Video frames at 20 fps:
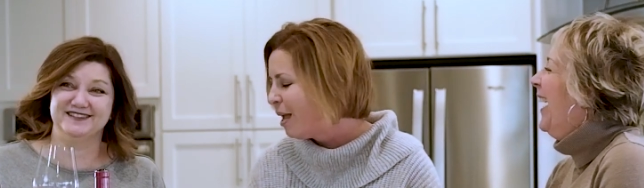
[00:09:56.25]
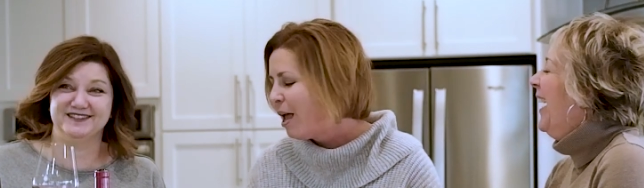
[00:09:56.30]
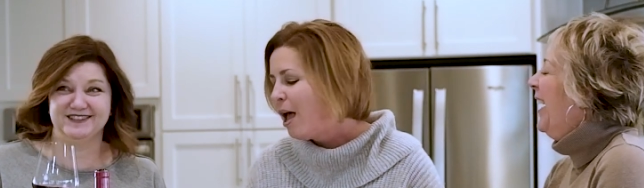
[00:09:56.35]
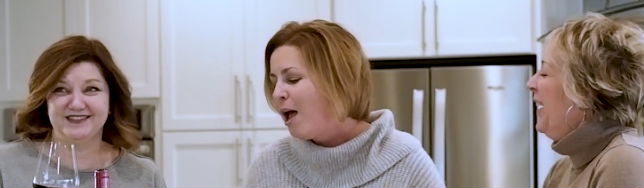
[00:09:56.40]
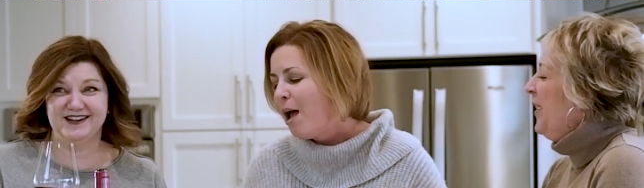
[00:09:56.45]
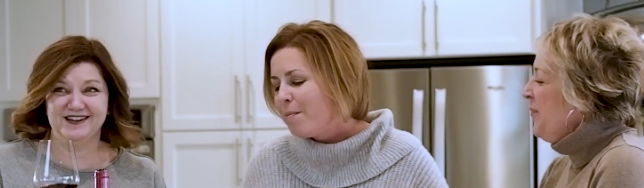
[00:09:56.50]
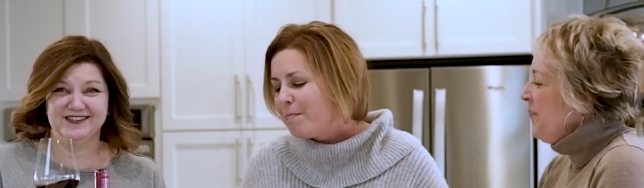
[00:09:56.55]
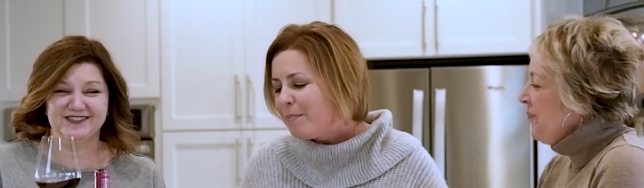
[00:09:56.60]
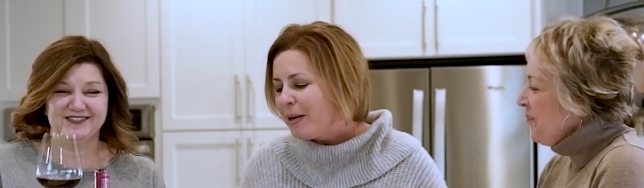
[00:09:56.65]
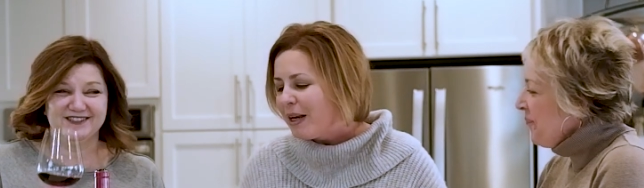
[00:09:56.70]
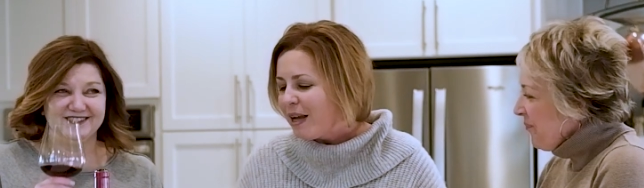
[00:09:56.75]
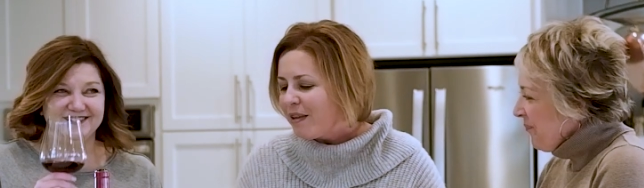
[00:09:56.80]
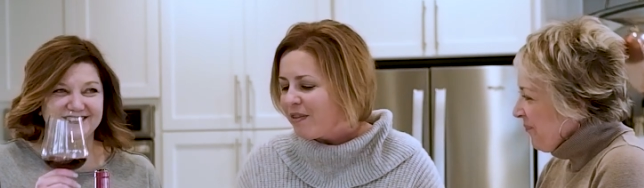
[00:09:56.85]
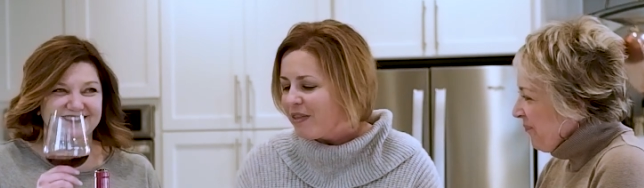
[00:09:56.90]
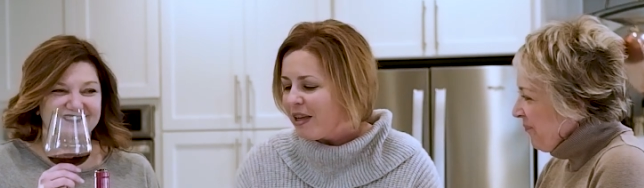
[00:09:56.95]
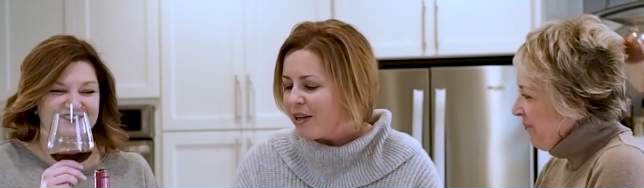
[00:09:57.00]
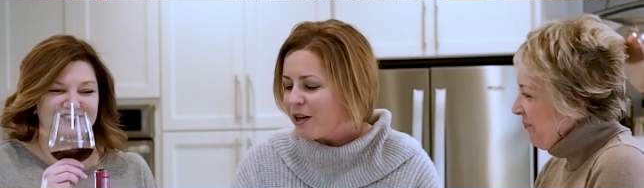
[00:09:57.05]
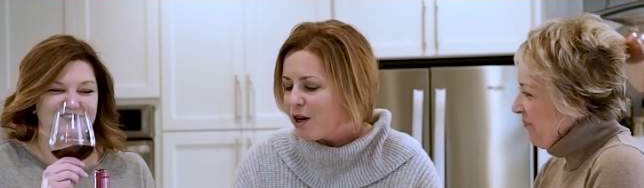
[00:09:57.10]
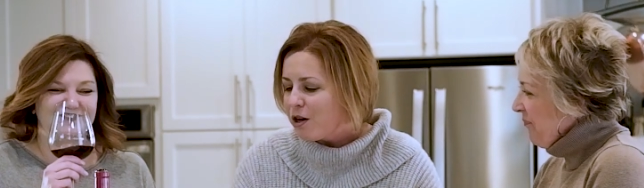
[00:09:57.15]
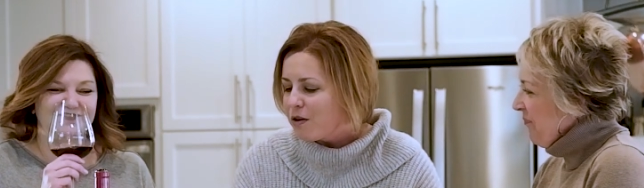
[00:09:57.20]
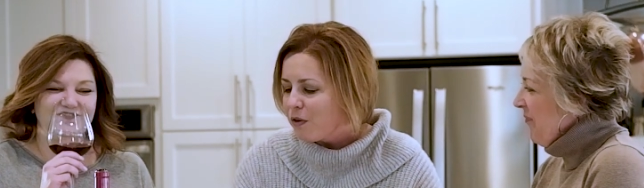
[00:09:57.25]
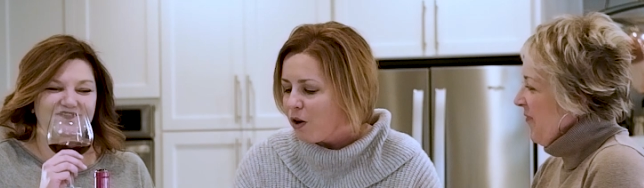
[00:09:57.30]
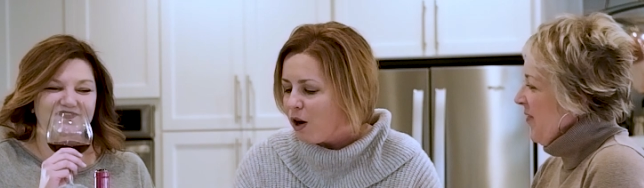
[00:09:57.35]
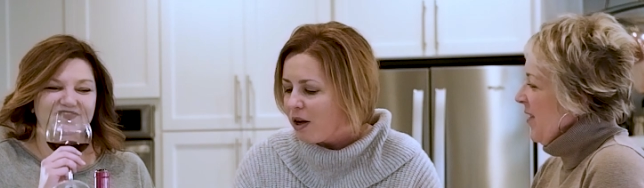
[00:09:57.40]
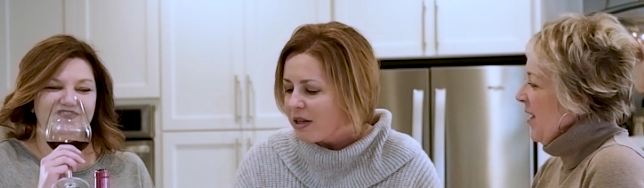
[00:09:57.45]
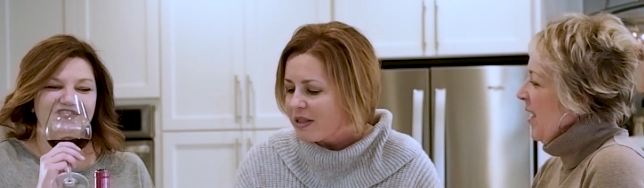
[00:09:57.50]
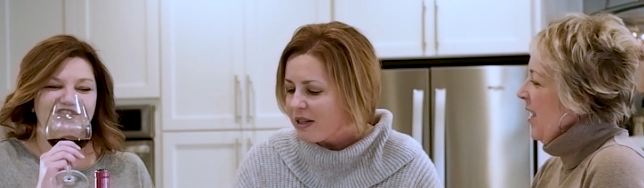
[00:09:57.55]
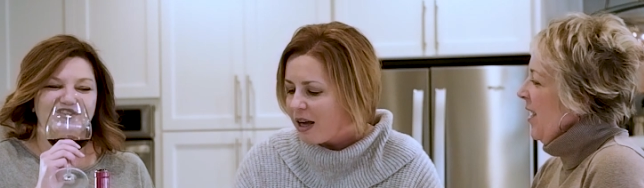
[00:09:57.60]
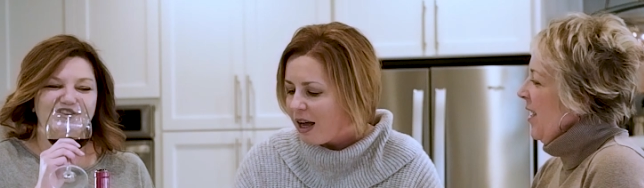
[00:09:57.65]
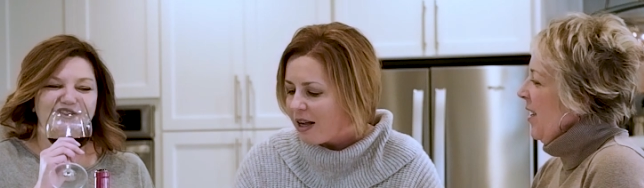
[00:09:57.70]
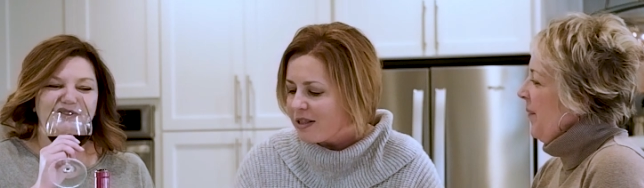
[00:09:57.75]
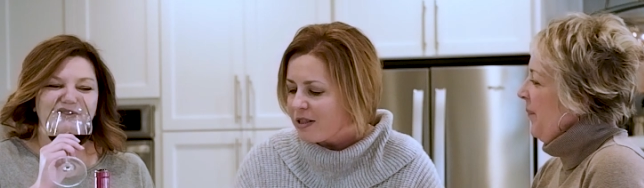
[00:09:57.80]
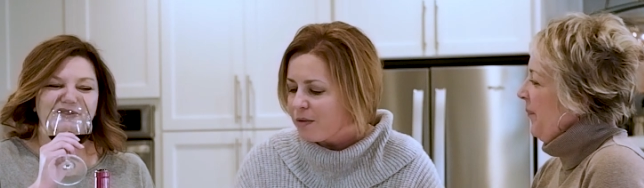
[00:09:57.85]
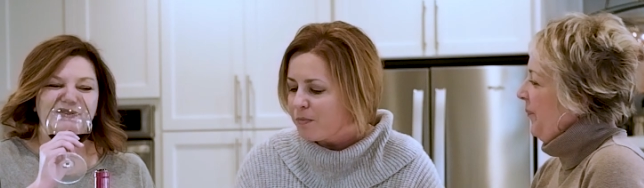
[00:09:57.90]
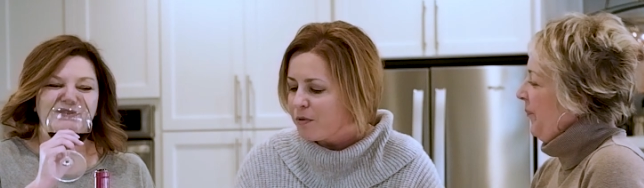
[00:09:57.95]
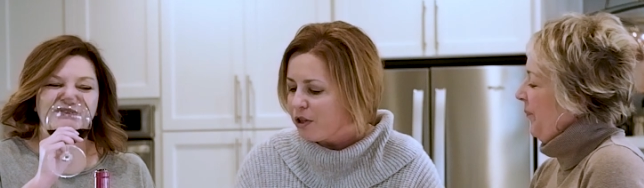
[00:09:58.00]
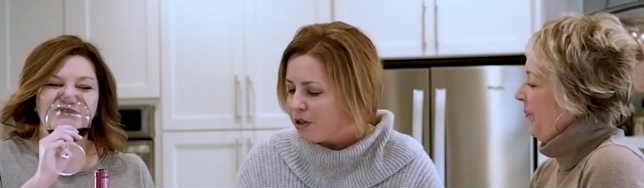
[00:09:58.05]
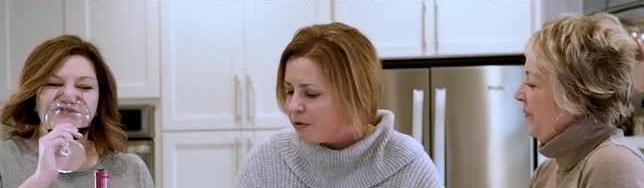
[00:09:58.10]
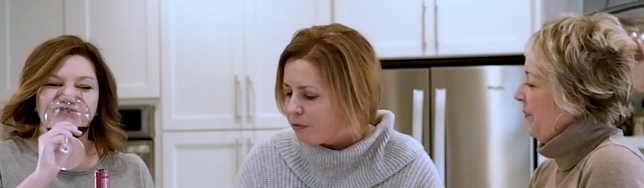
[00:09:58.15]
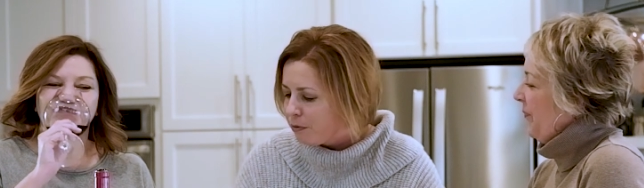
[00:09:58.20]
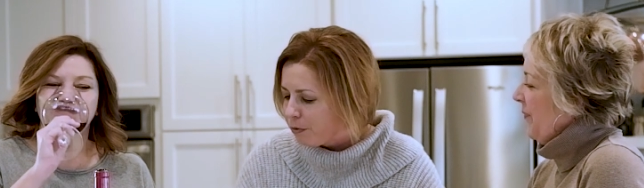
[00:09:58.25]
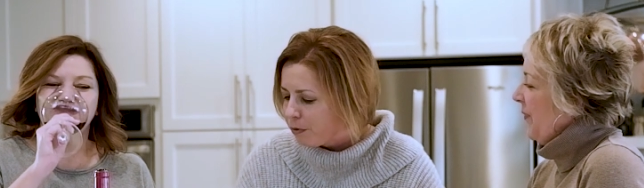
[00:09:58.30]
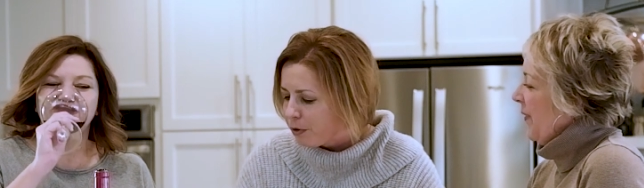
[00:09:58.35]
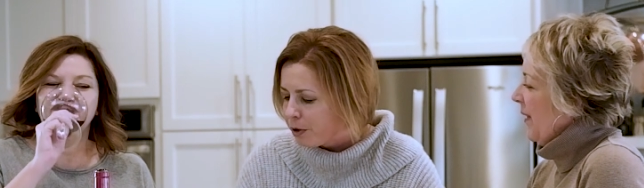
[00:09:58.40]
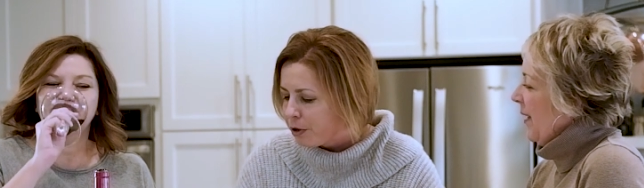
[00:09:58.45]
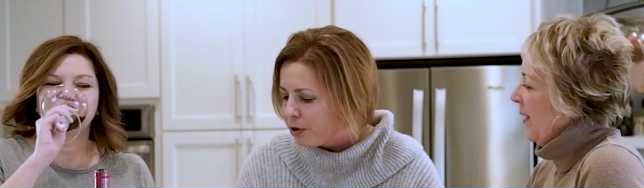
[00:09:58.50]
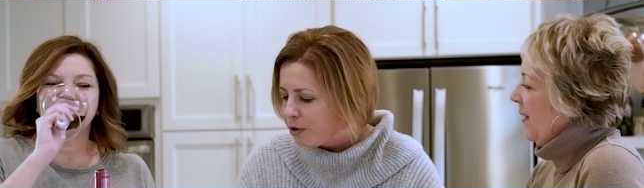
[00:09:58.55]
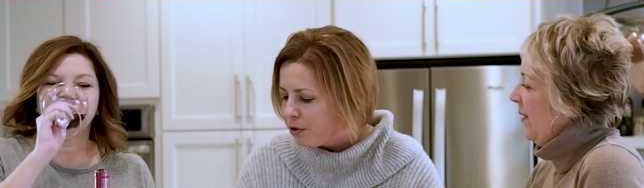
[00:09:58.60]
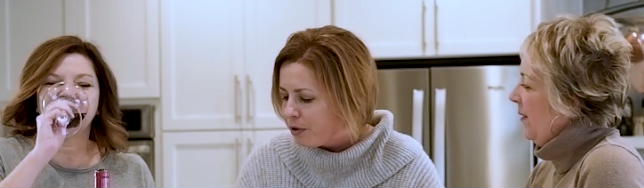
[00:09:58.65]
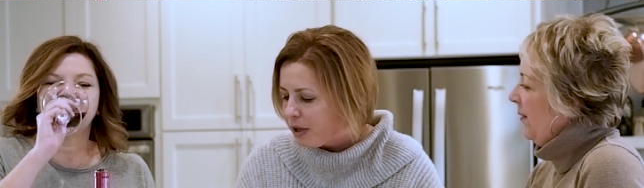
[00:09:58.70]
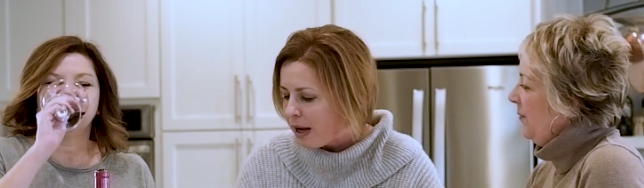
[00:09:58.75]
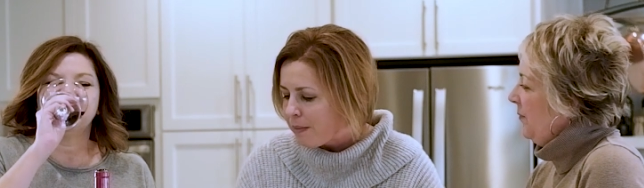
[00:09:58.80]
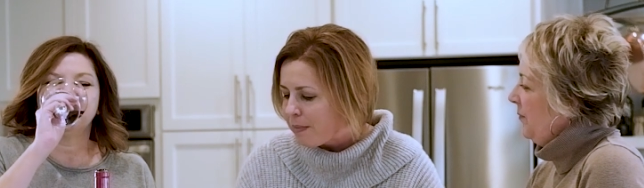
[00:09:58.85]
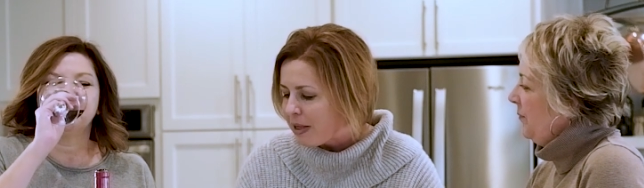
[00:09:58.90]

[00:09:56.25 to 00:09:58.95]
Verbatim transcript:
Speaker 1: so doctor. But I think overall, it's got some good fruit.